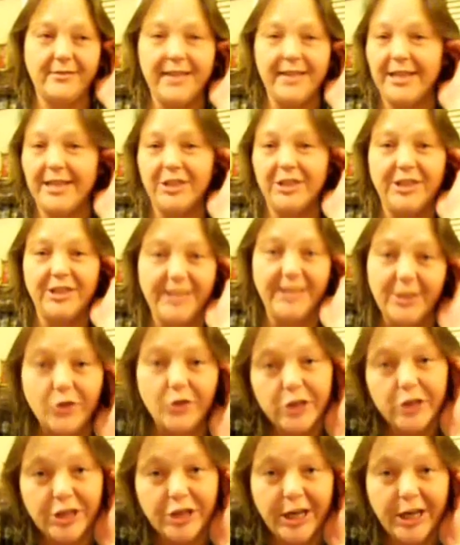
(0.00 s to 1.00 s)
just tickled the
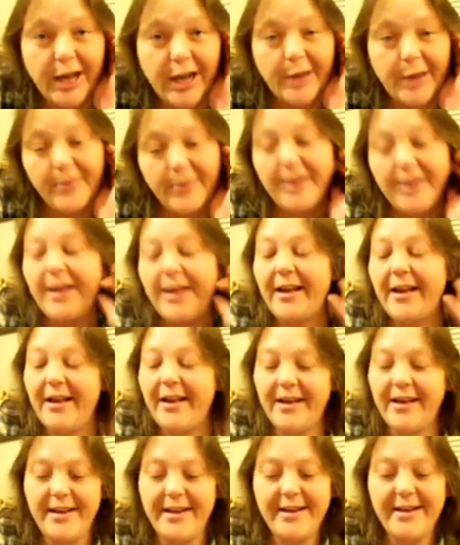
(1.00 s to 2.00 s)
shit out of me.
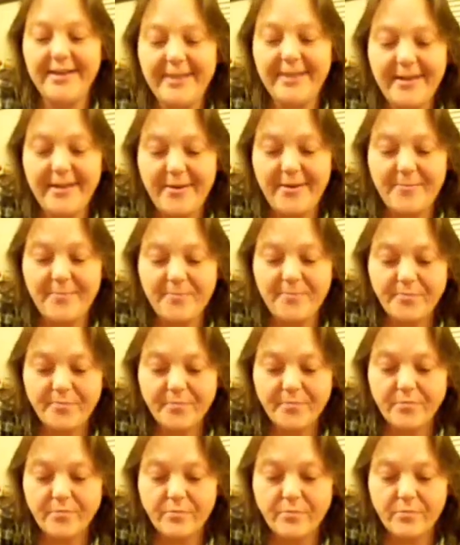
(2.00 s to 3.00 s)
And um,
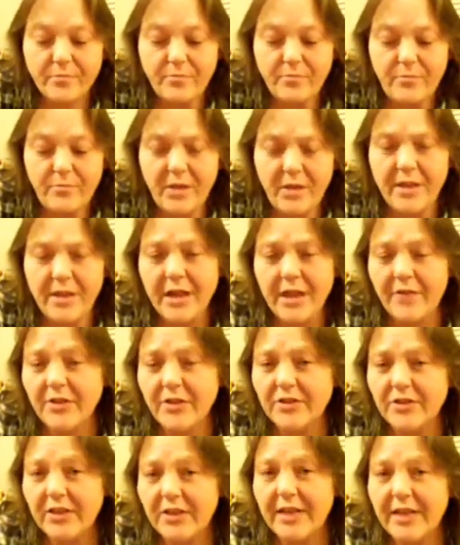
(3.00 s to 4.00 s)
and then I've
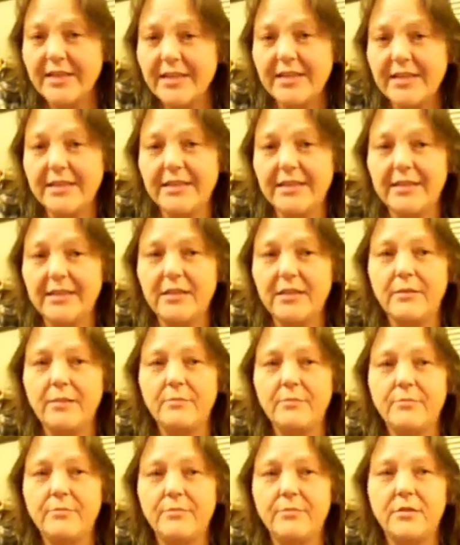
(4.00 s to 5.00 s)
also got this
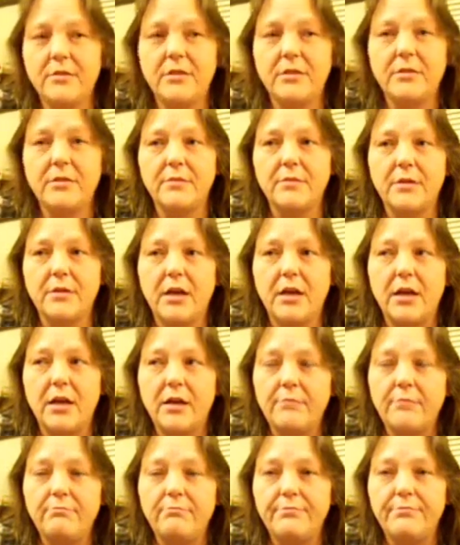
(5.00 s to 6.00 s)
uh,
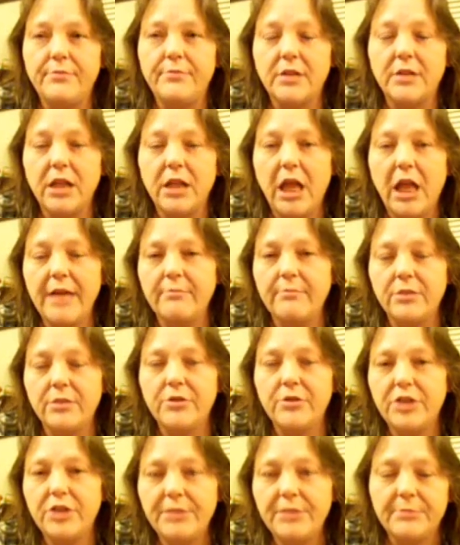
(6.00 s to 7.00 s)
light blue
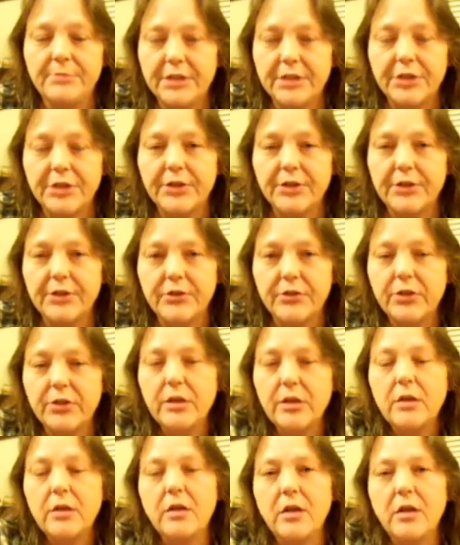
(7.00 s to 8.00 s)
jean material
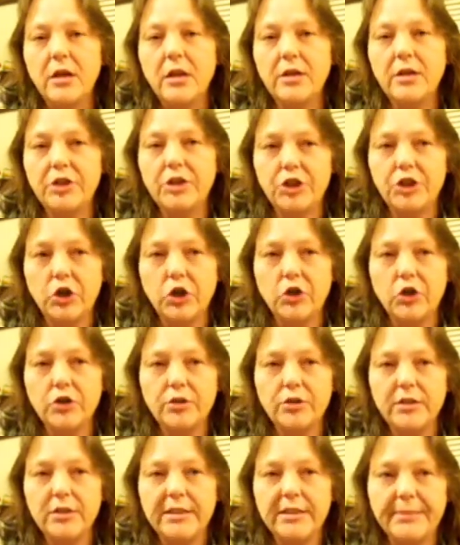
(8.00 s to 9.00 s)
shirt.
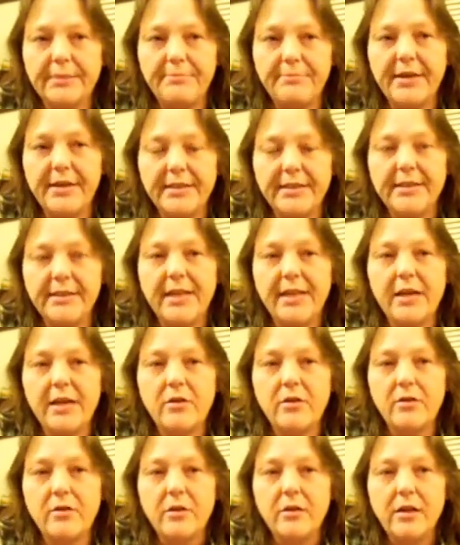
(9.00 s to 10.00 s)
It's a button down
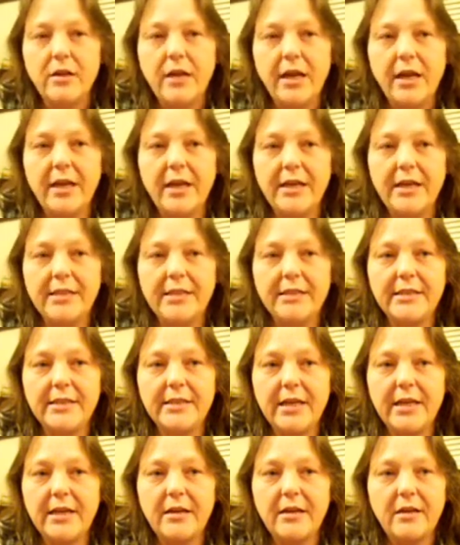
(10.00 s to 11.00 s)
and it's
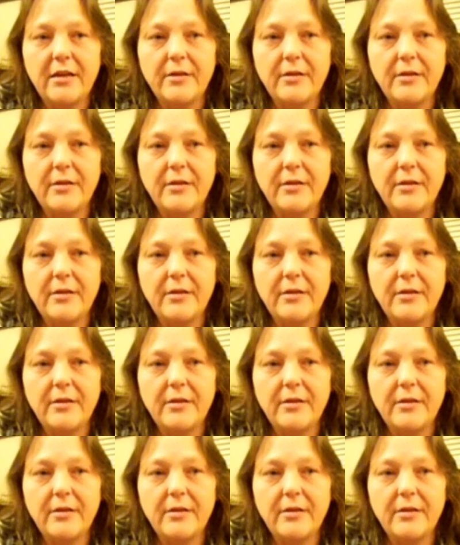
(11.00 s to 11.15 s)
uh,